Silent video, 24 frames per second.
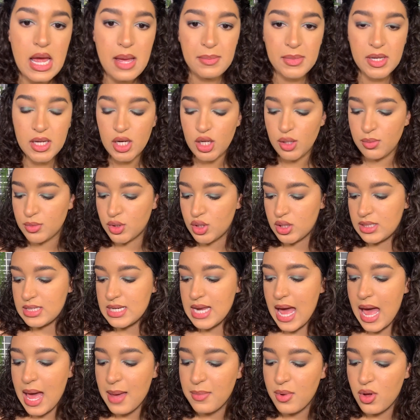I'm gonna
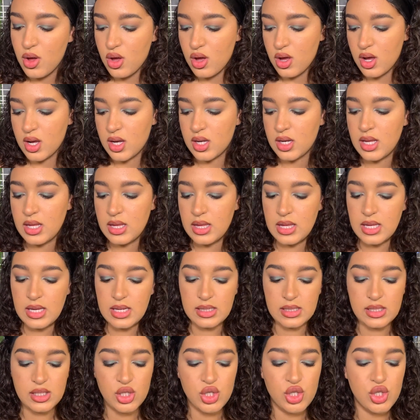dab on
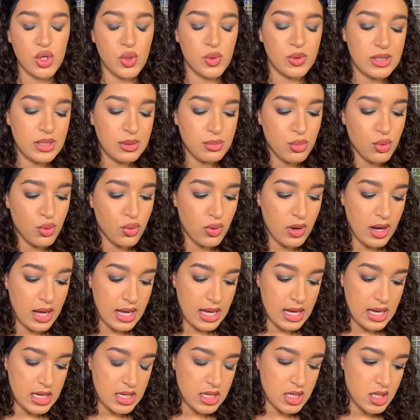this Josie
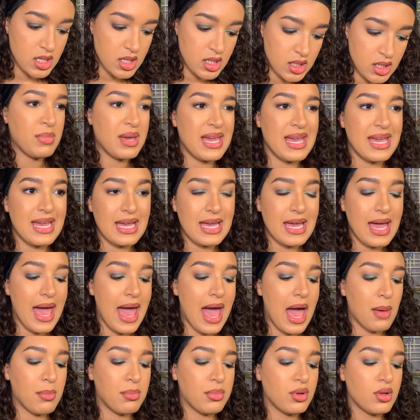Maran Pink
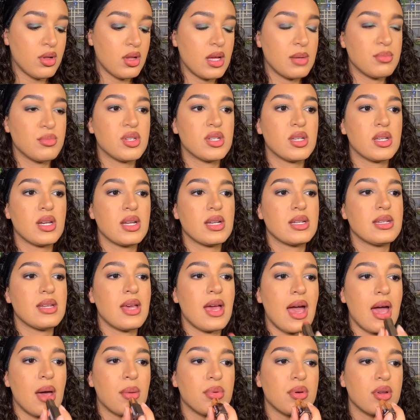Apple. I'm just gonna
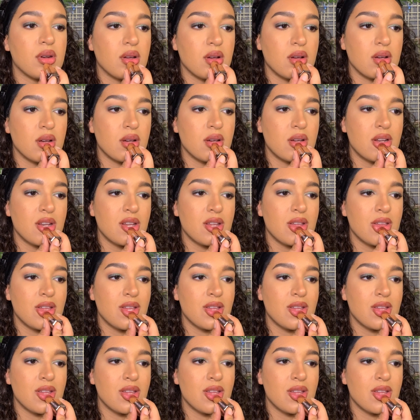tap it on.